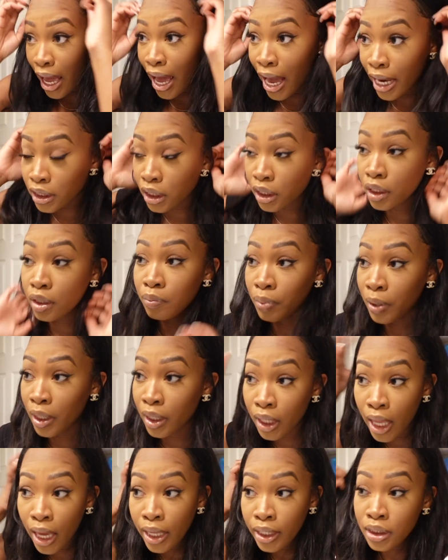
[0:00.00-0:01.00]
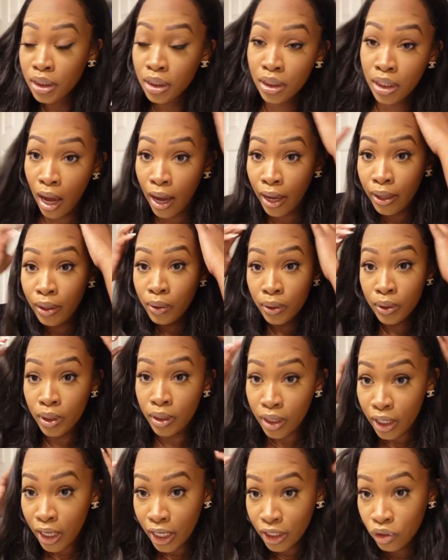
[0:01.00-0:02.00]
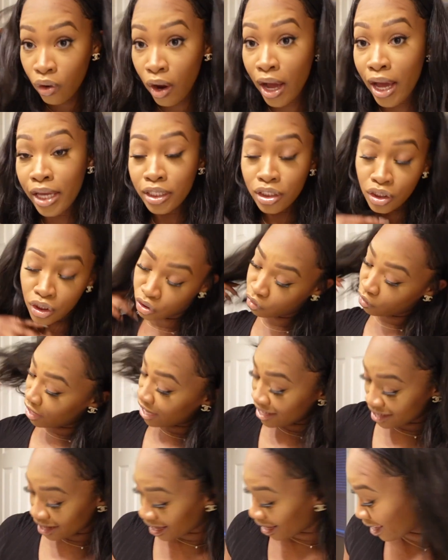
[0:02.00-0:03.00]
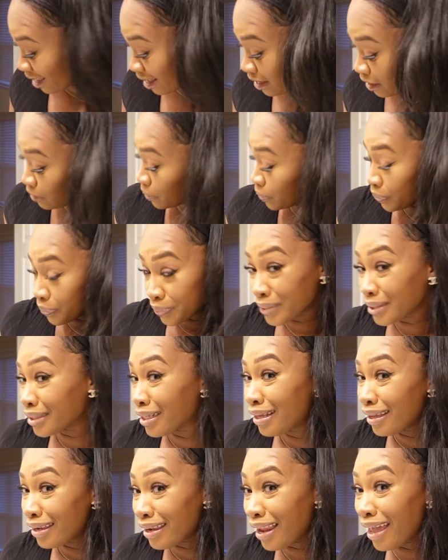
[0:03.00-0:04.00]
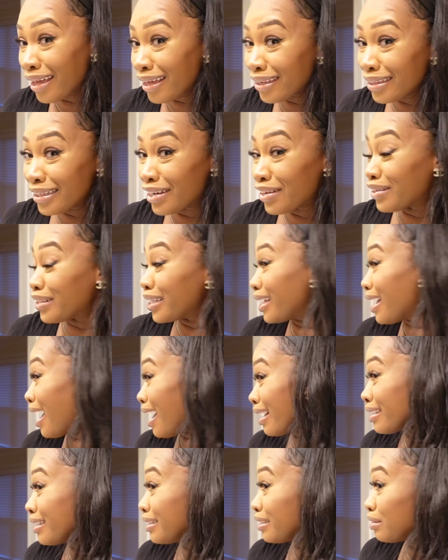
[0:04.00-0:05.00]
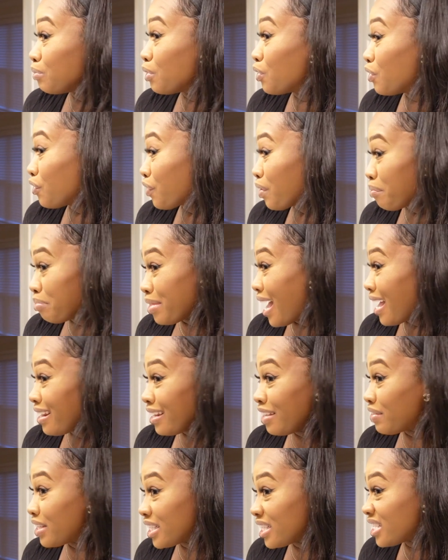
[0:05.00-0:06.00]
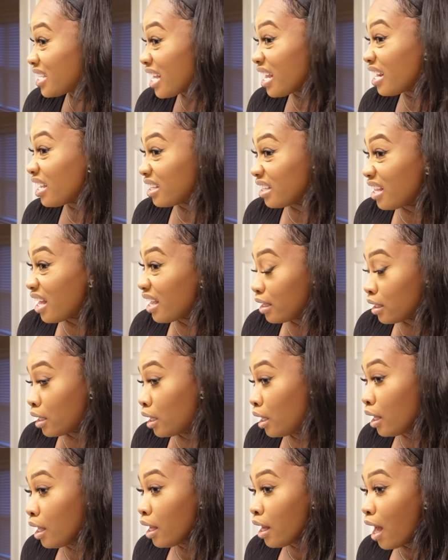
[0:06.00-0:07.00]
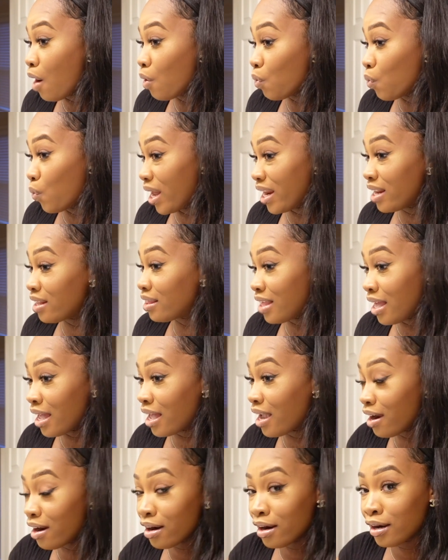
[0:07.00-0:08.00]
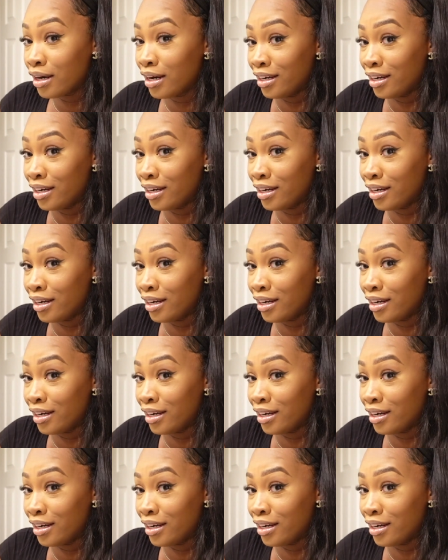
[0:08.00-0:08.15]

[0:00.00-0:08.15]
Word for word: actually be like styled, and then I tried straight and like literally I couldn't move from that even setting. Like I wetted the hair,